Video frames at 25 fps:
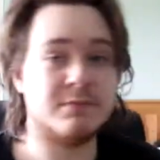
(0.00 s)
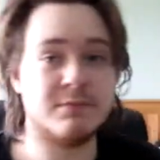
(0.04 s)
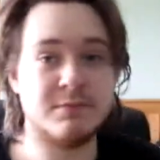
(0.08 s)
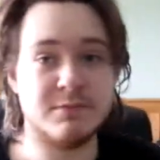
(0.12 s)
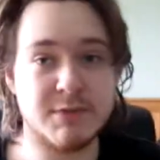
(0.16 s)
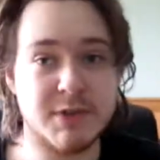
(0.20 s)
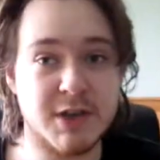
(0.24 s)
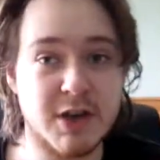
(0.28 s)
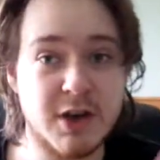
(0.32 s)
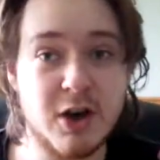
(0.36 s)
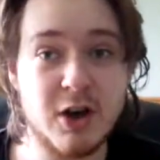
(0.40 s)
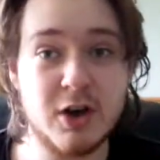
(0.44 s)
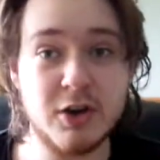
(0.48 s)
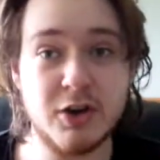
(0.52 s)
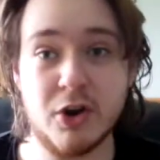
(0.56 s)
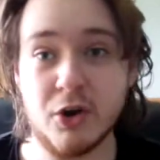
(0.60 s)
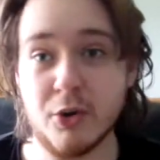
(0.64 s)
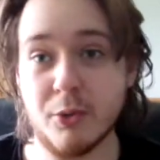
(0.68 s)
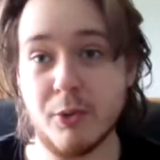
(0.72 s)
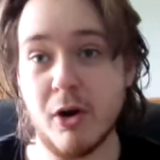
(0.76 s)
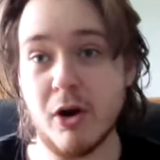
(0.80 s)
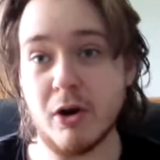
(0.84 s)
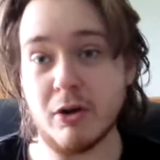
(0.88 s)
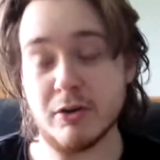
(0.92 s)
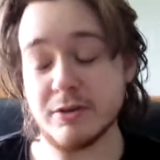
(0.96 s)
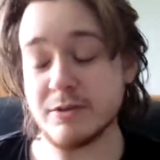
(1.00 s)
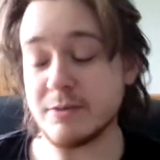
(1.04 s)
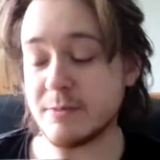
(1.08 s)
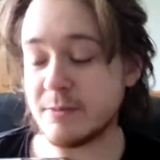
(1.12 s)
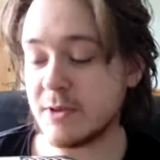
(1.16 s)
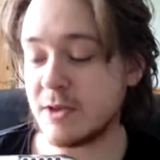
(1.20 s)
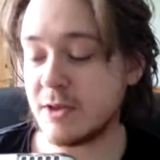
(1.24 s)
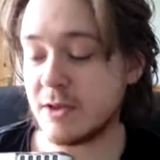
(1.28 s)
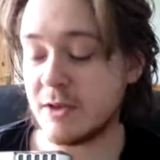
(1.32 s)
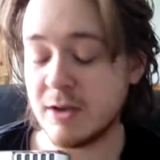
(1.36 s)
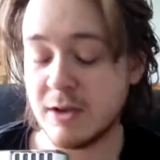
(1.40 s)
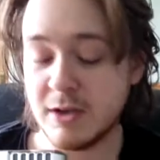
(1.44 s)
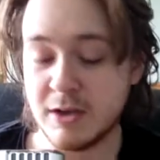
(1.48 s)
You can't go wrong.
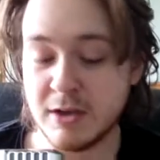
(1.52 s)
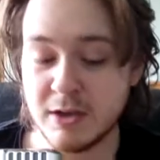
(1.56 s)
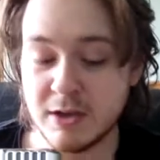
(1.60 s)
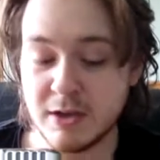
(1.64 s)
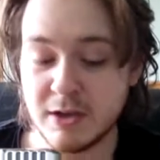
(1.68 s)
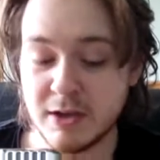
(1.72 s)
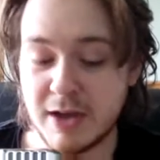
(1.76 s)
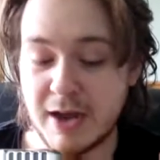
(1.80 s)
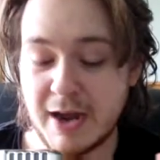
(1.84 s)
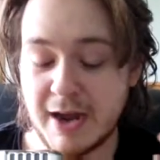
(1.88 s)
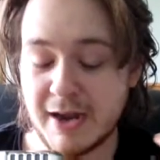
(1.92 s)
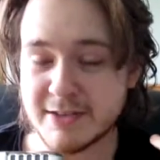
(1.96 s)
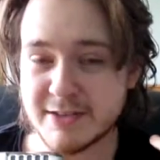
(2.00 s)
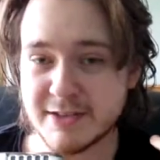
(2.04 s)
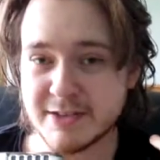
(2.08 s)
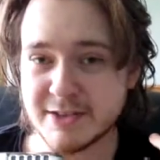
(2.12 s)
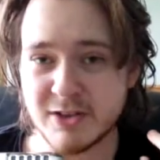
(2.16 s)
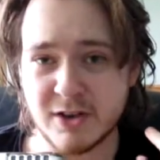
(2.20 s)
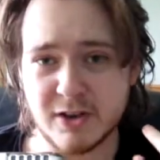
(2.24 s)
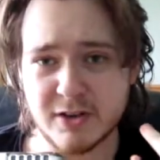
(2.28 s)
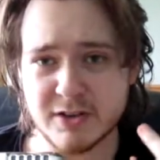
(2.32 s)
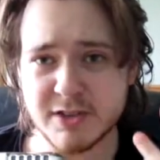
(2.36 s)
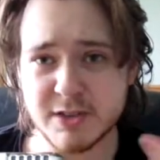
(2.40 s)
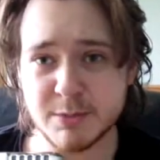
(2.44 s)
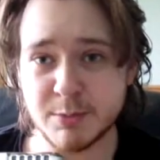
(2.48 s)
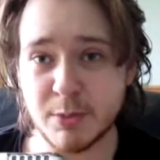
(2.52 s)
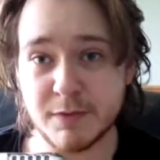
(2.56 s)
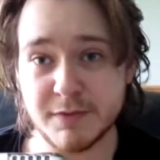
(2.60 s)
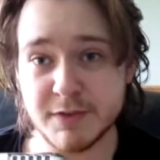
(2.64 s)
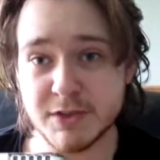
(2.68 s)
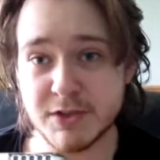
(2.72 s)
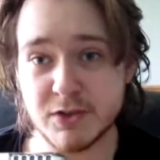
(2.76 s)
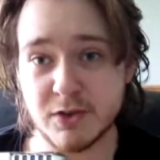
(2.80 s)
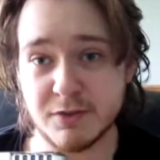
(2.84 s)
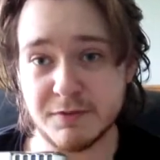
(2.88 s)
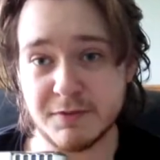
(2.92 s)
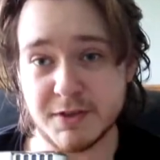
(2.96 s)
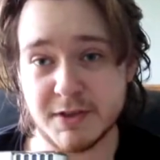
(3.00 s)
And it's got some other
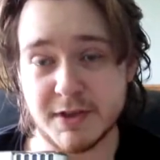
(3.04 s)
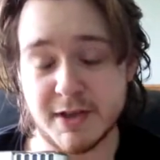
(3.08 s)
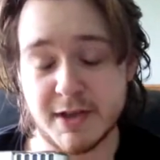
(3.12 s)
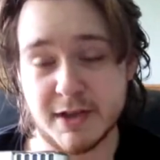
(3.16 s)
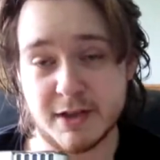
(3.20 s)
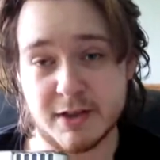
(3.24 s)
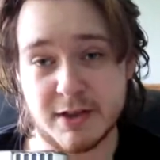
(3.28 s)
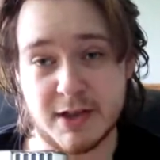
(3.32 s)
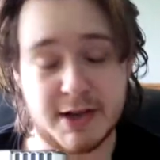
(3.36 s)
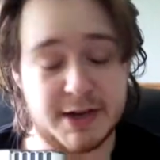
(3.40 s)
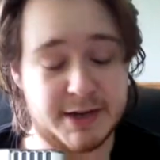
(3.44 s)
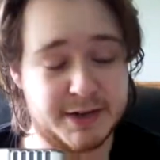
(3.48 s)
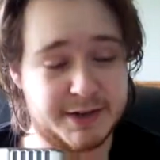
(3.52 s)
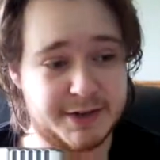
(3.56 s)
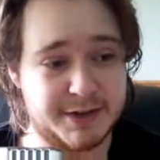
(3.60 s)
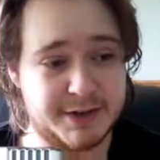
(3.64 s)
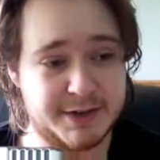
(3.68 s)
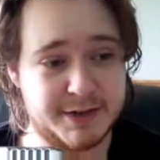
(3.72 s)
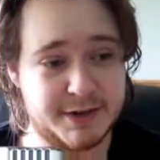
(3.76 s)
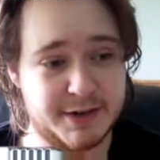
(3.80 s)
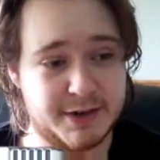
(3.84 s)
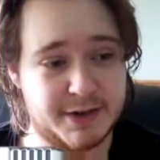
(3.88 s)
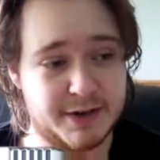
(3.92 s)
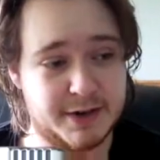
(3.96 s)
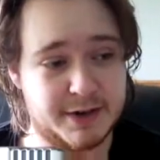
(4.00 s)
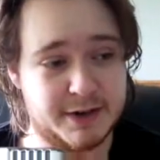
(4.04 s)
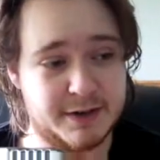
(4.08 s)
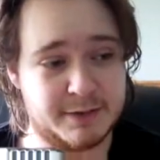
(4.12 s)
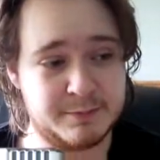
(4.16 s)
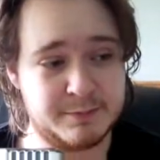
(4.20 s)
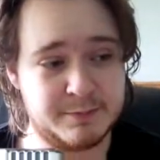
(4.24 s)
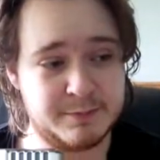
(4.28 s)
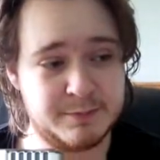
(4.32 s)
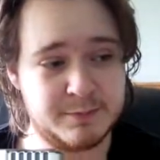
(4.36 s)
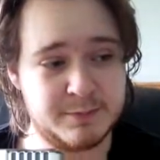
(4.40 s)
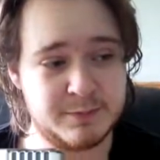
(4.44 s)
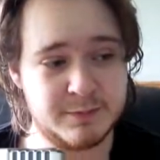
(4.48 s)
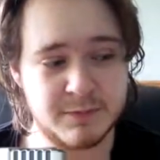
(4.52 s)
stuff in there, like
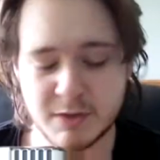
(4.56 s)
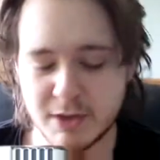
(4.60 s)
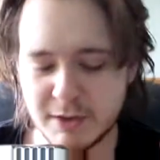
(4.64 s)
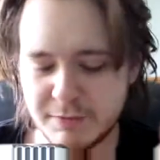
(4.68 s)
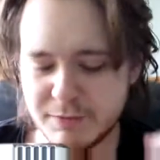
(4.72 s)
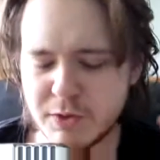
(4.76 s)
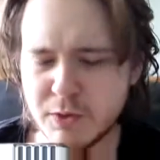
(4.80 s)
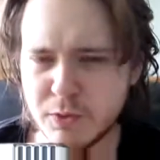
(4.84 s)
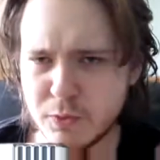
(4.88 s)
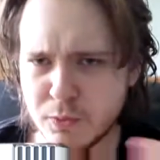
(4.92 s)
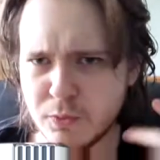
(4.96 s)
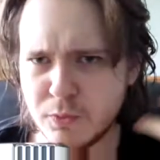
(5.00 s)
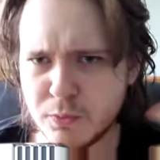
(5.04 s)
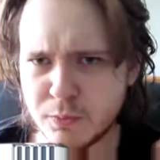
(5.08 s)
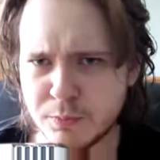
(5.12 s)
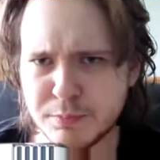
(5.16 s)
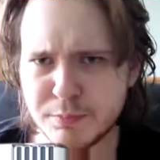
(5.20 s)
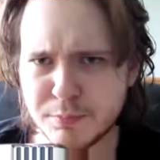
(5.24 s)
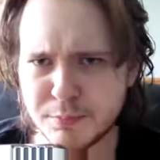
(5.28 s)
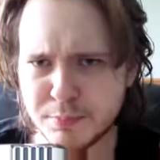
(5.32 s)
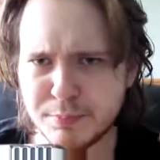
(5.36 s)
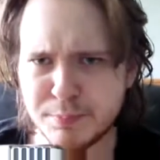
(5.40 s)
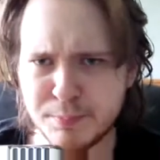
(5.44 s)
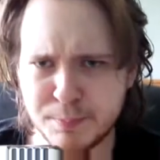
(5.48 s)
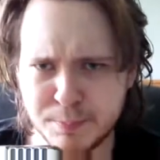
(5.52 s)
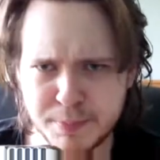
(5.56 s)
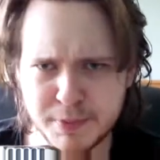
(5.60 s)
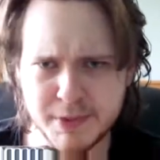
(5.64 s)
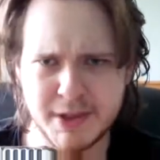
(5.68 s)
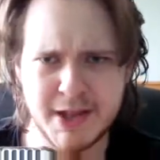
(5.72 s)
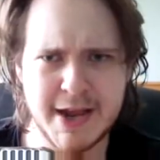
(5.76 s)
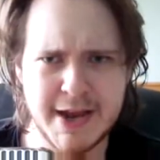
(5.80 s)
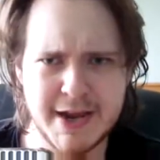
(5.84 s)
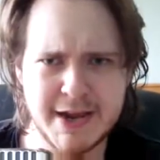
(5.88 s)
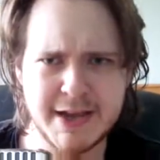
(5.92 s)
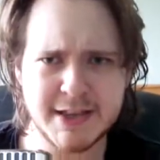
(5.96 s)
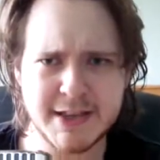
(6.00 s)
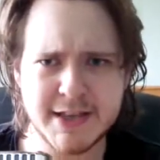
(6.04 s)
if you
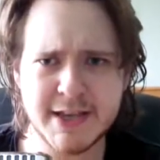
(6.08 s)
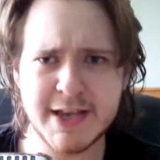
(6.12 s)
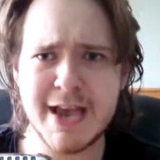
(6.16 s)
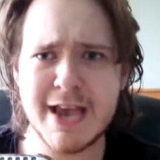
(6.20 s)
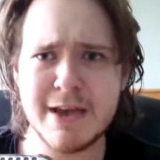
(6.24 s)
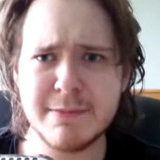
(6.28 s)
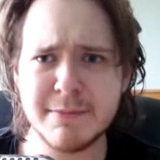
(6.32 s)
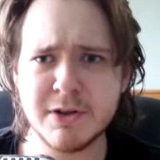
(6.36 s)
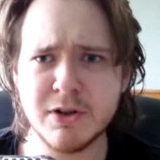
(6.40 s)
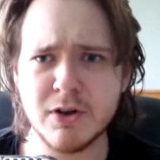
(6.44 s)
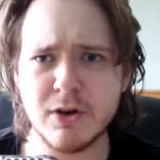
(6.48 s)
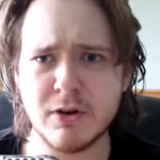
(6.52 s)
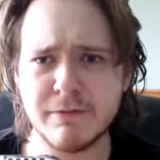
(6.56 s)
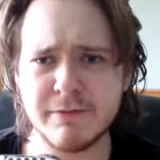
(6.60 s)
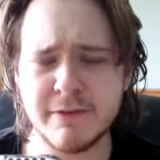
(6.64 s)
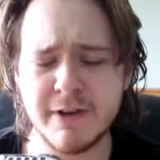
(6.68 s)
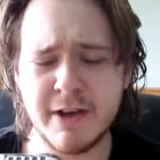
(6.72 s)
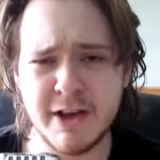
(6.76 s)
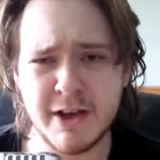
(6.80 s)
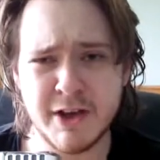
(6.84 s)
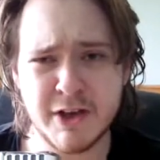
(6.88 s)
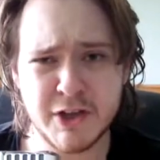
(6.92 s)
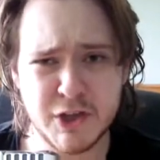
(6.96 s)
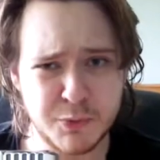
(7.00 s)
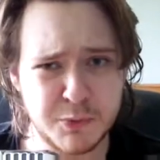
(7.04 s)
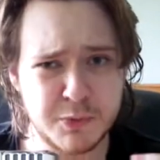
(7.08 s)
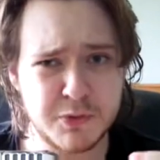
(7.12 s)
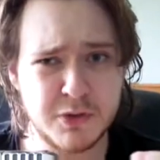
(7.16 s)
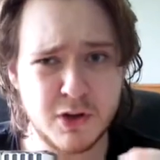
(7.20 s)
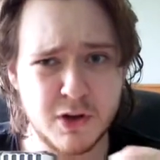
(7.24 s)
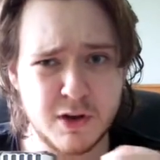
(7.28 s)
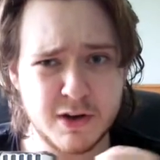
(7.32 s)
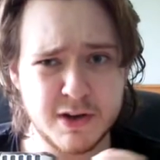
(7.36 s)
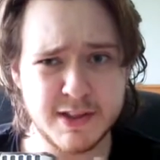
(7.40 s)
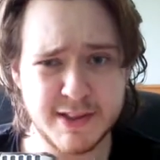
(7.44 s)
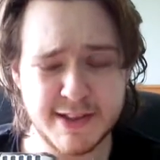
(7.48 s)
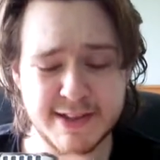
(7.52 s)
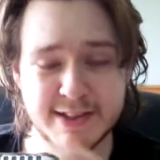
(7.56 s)
play the game enough, you
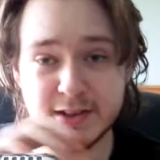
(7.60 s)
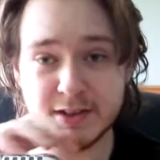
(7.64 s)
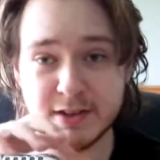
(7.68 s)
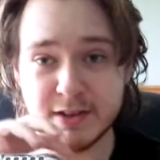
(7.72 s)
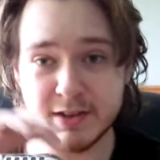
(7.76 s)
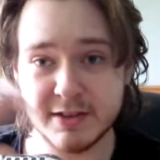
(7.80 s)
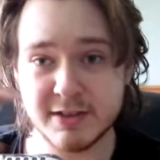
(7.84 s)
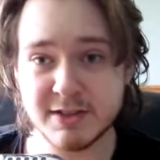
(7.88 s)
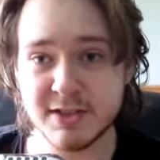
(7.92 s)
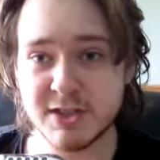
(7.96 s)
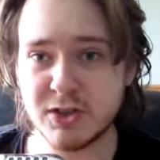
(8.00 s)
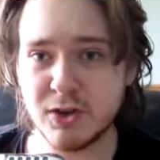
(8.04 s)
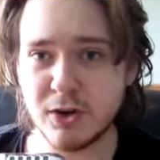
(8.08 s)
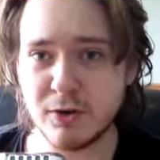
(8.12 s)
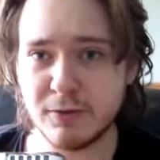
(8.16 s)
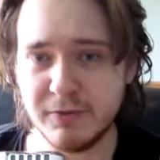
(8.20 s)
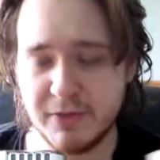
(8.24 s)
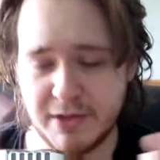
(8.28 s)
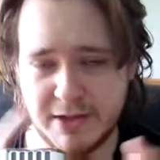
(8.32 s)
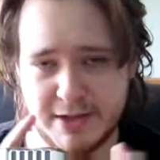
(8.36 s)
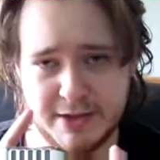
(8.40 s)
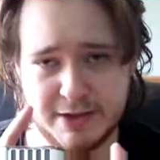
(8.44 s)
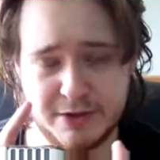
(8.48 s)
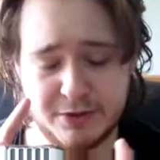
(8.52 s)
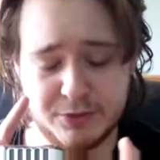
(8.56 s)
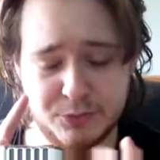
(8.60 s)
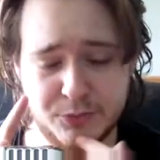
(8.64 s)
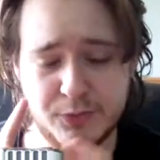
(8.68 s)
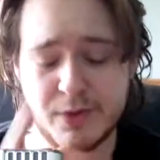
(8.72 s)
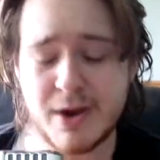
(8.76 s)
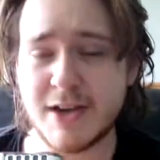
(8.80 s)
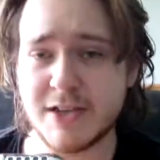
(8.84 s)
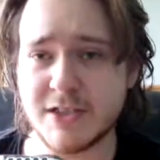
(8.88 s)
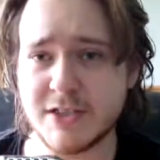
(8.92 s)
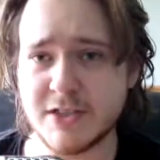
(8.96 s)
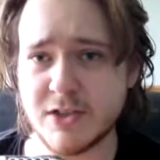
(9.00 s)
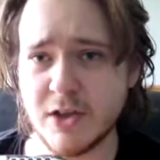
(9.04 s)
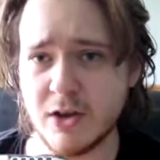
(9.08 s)
unlock little stuff like
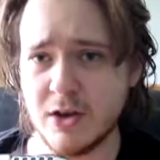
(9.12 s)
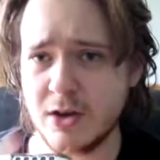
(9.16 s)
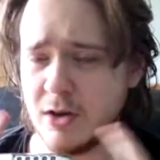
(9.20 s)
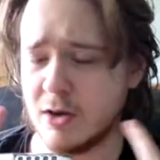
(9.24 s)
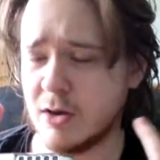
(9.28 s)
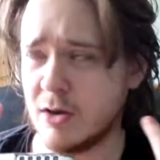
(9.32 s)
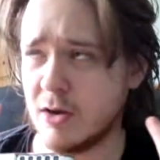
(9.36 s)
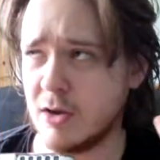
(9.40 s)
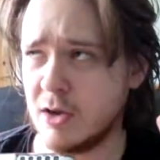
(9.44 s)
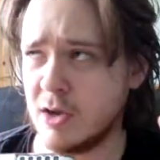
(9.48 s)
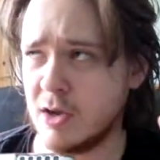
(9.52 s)
Rice Star,